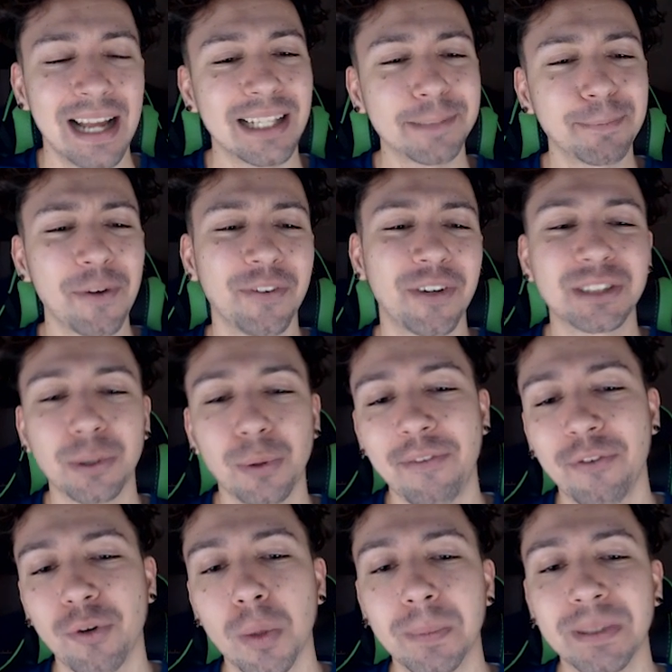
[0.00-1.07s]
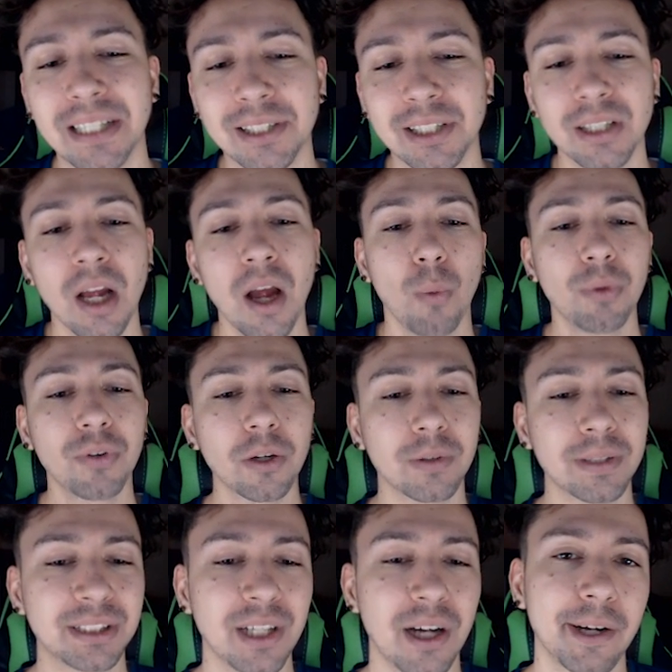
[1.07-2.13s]
Let's move on to our forward positions. We've
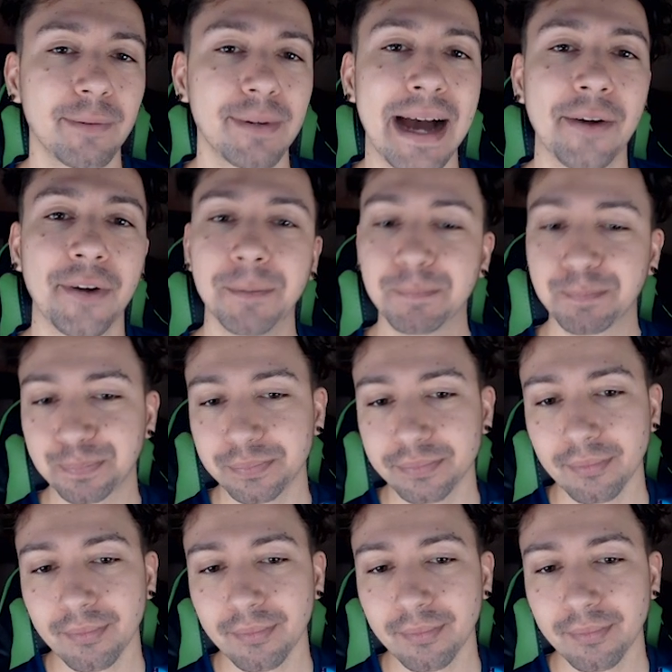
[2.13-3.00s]
got Cristiano Ronaldo.